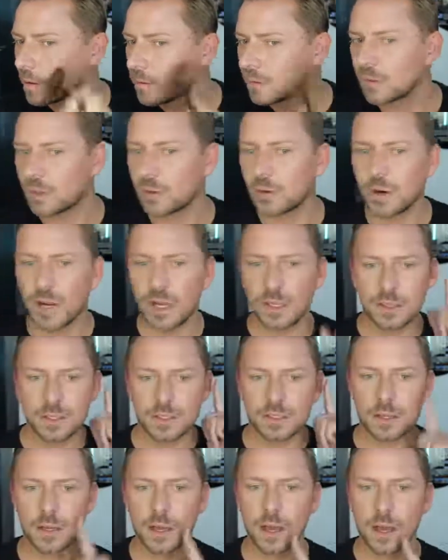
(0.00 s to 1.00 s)
to create
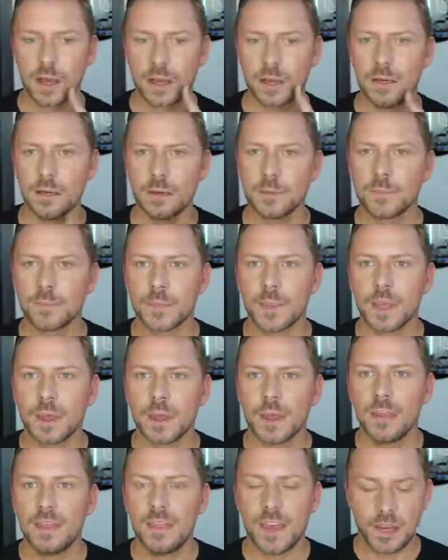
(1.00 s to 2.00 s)
this line,
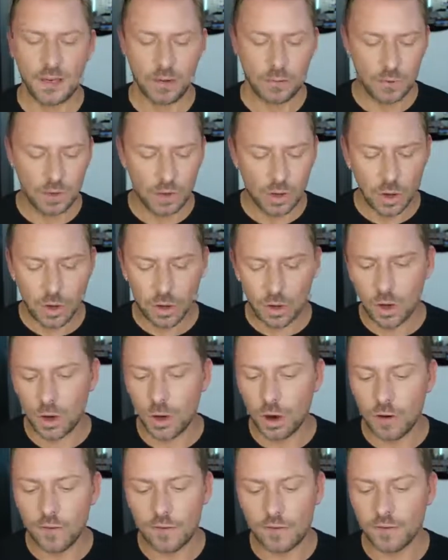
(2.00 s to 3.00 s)
then you knock
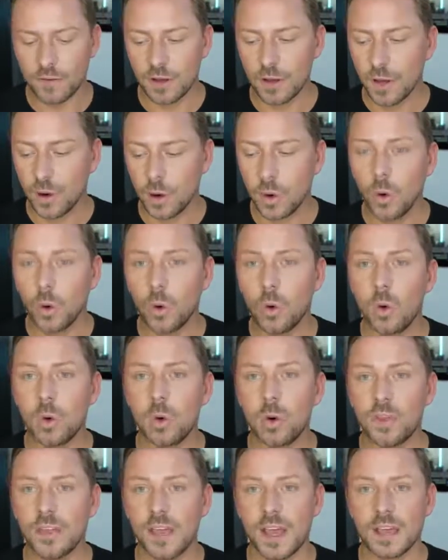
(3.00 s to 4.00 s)
off
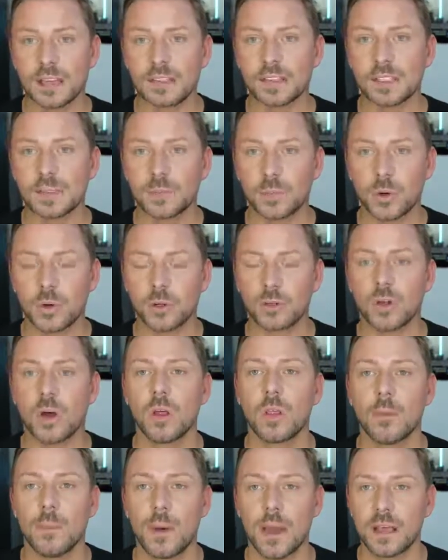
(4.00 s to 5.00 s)
all the excess product
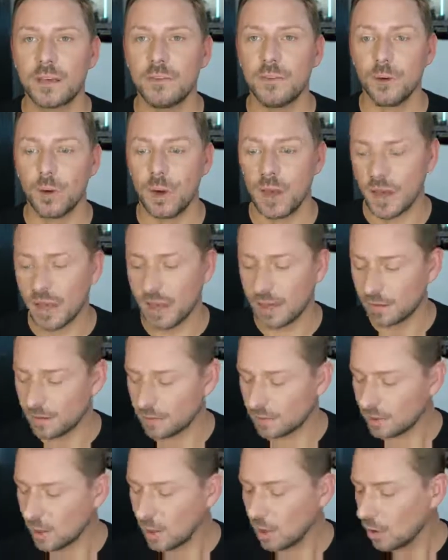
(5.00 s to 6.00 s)
on the back of your
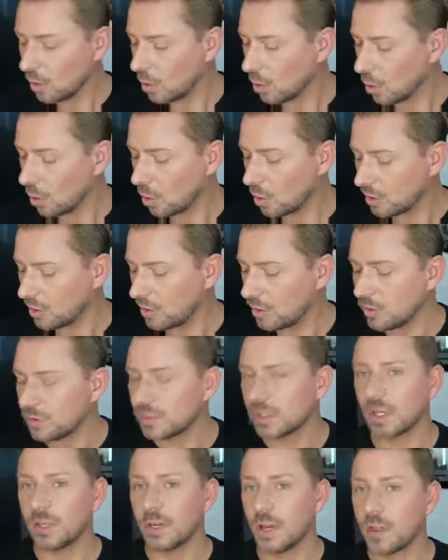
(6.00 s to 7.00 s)
hands, or
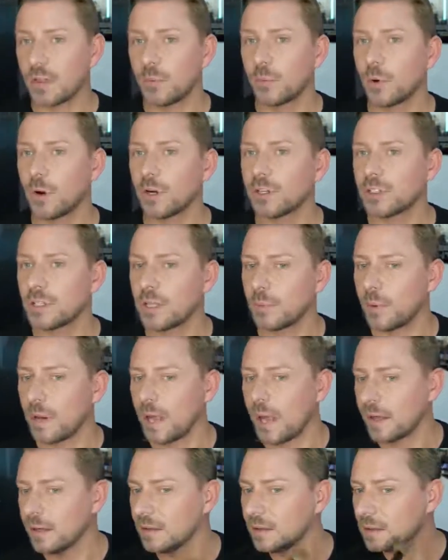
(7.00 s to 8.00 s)
use another brush to
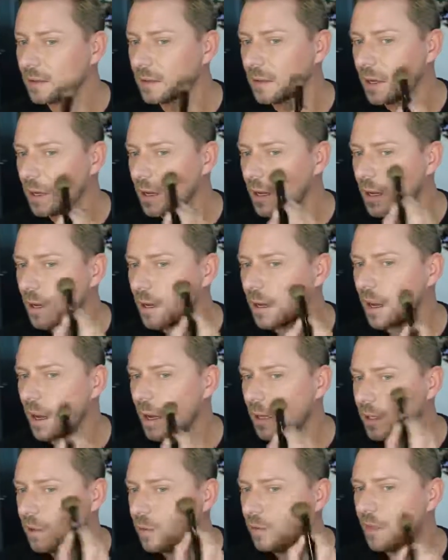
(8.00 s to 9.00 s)
blend,
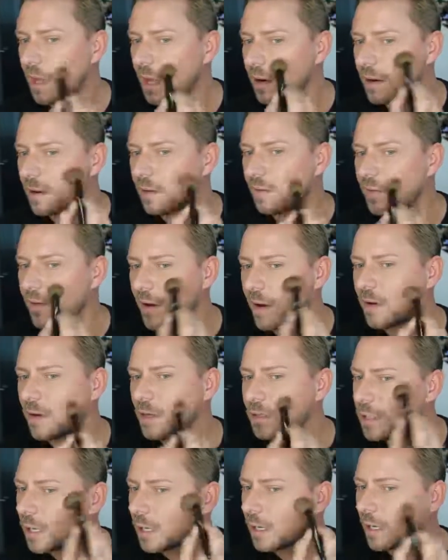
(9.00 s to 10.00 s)
and you then
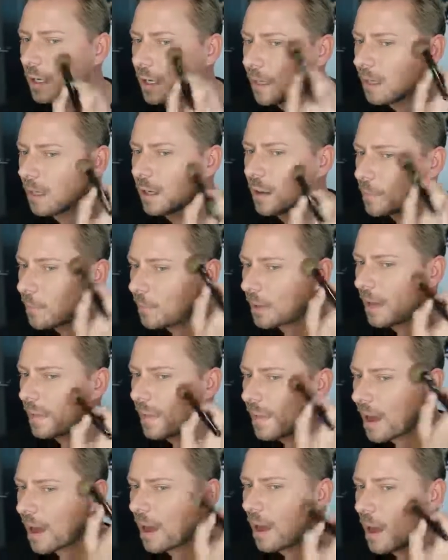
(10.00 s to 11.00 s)
very gently
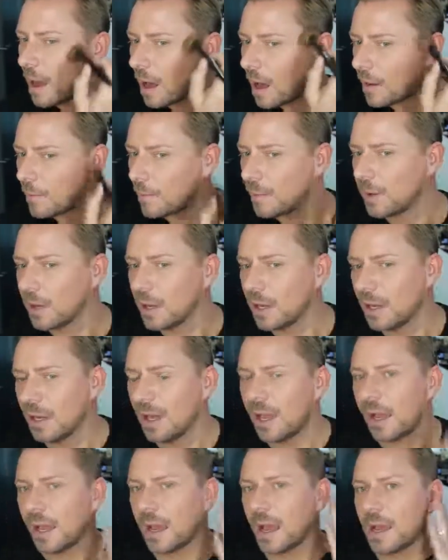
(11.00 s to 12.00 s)
blend that up.
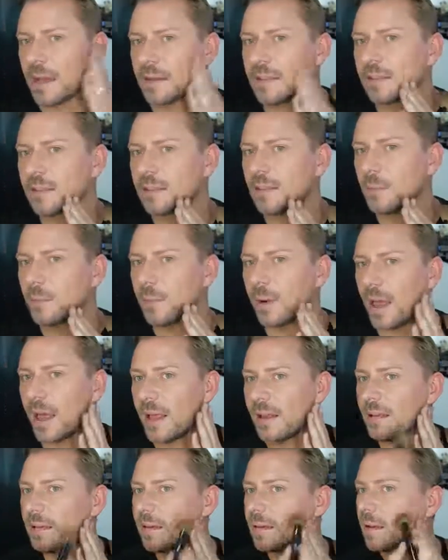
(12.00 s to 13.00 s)
It has to
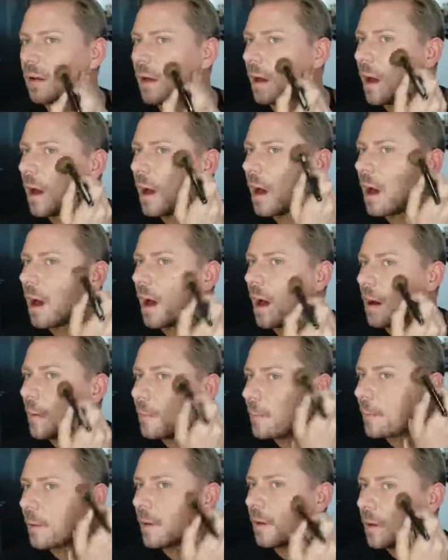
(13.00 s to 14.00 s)
blend
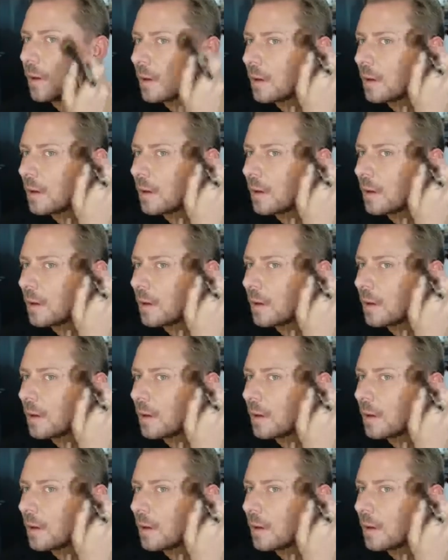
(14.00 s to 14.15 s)
up.